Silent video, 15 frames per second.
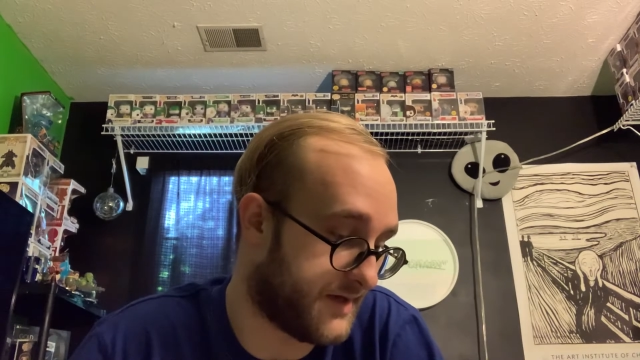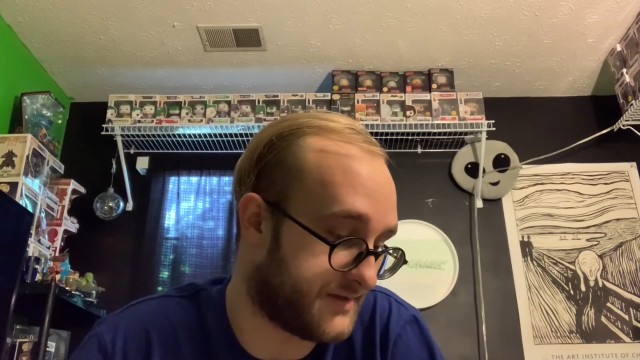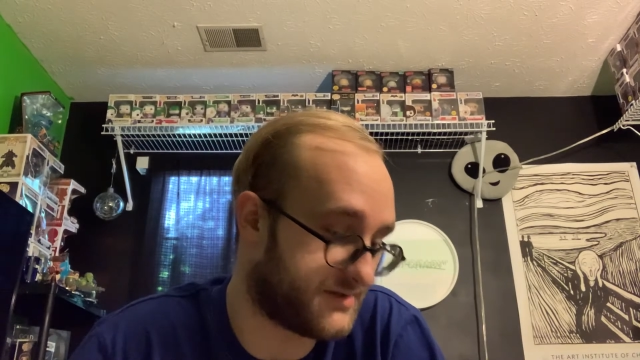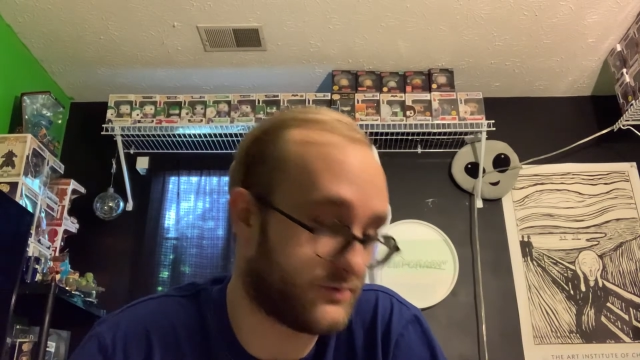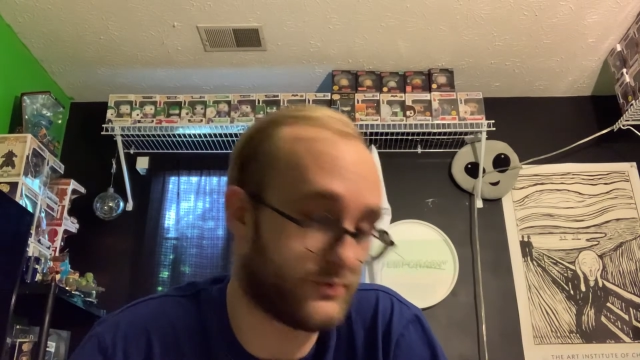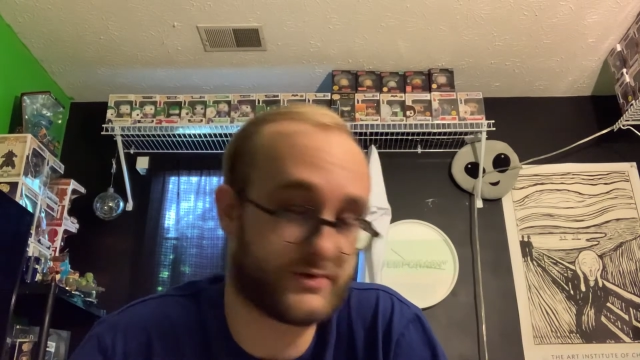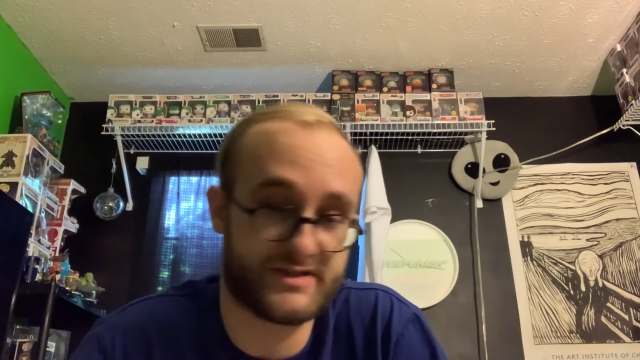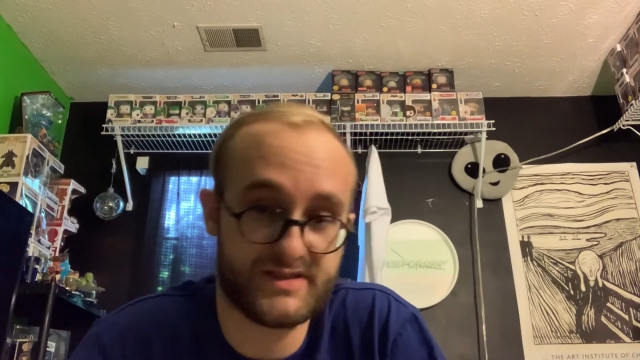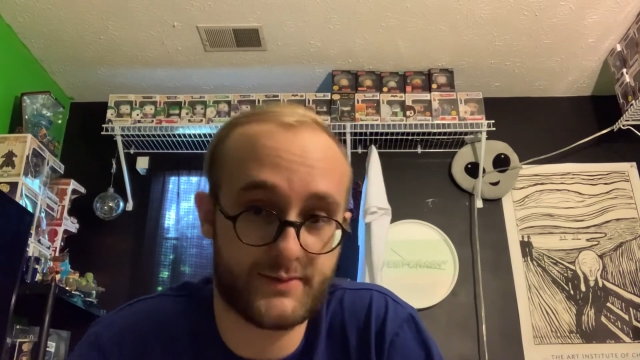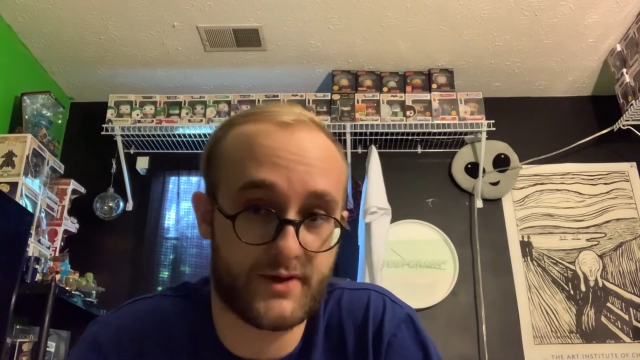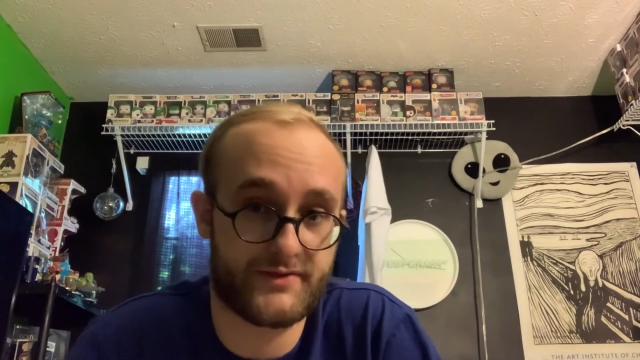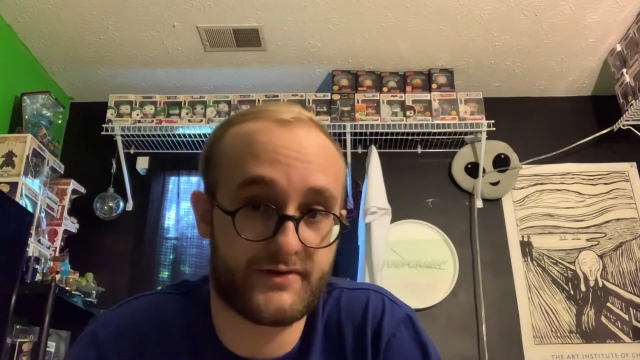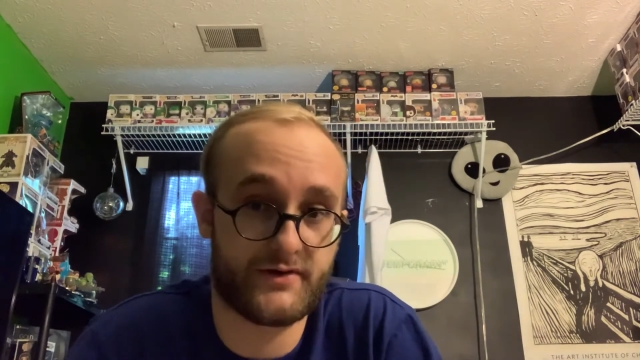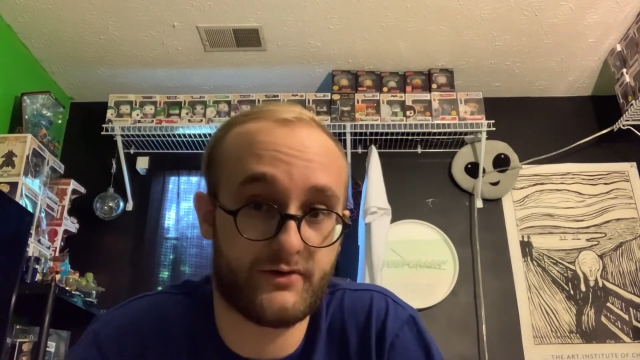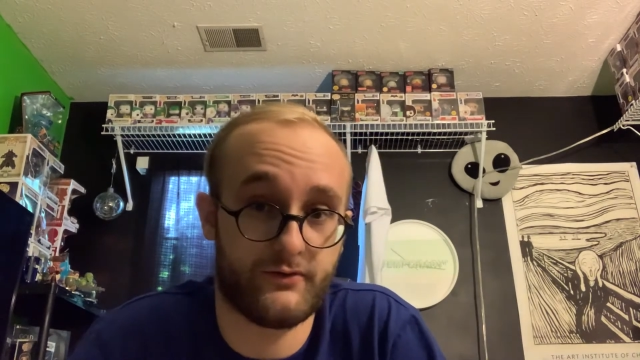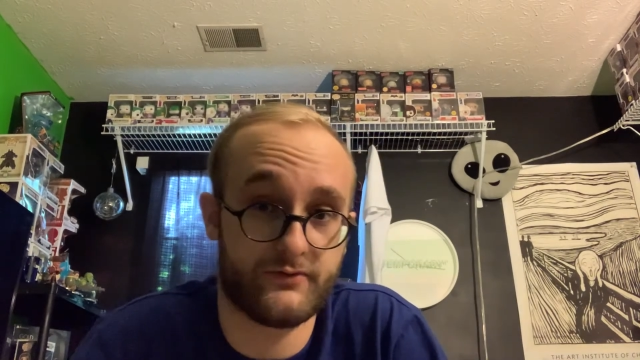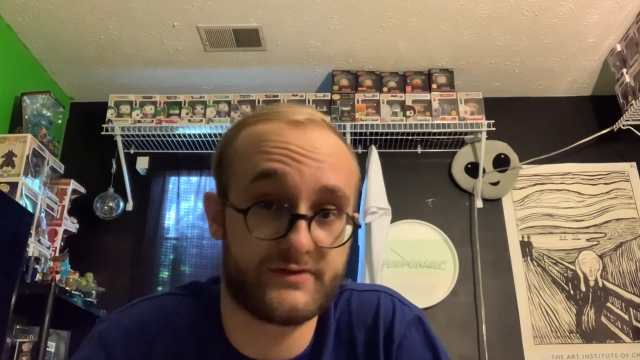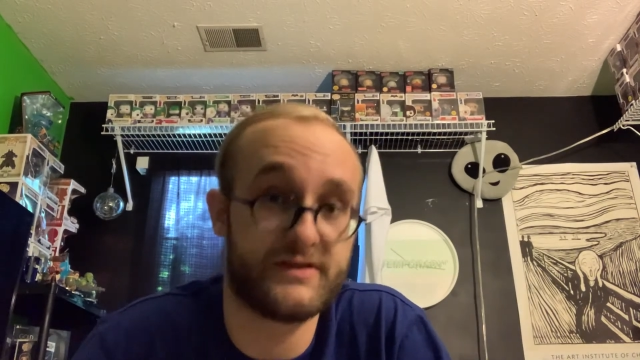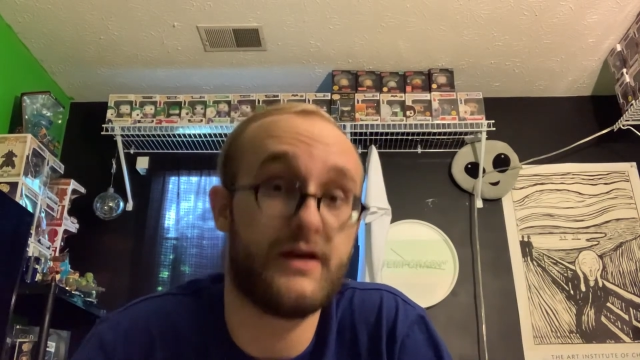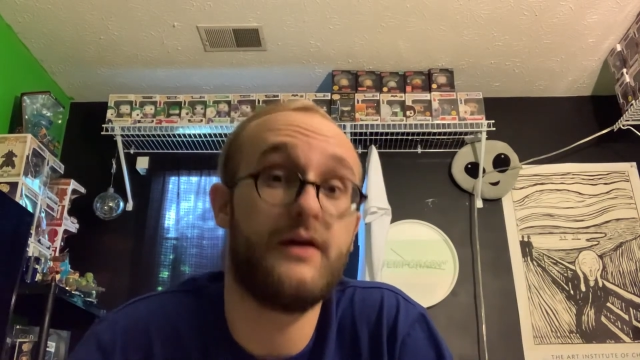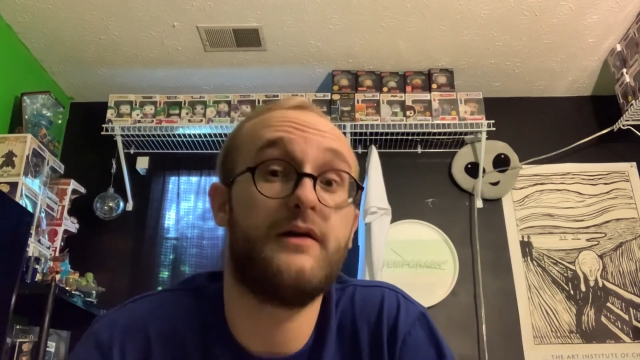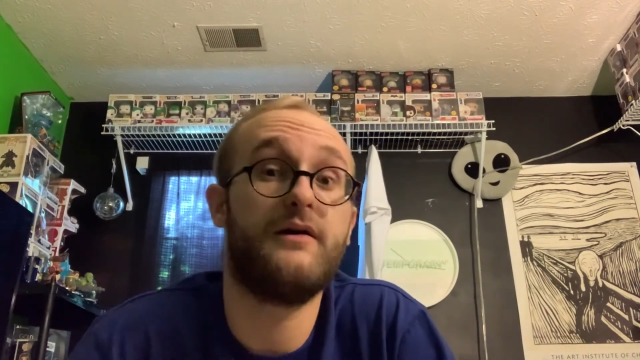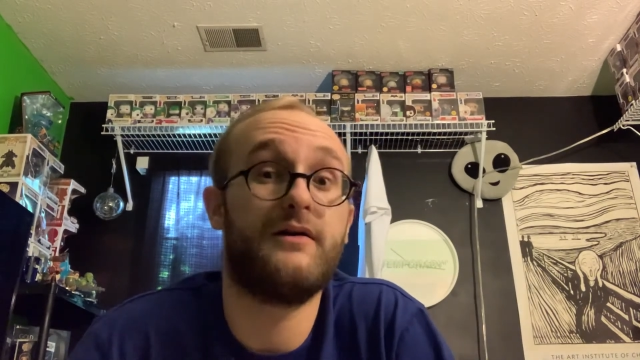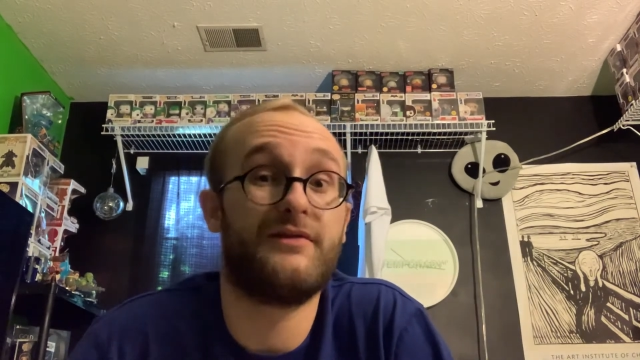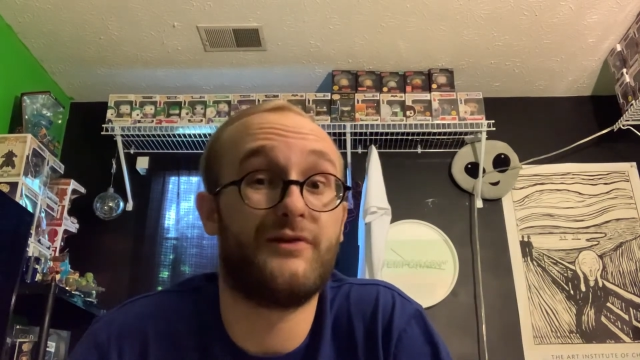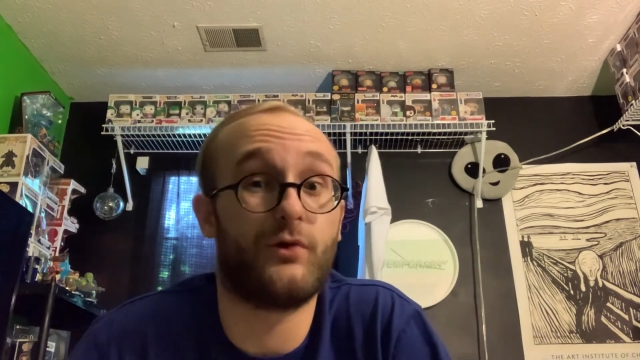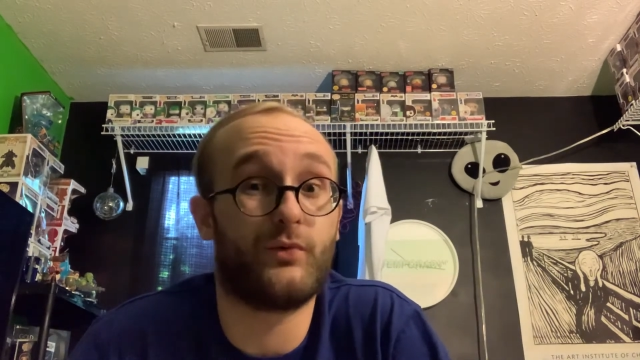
So we'll see about those. They're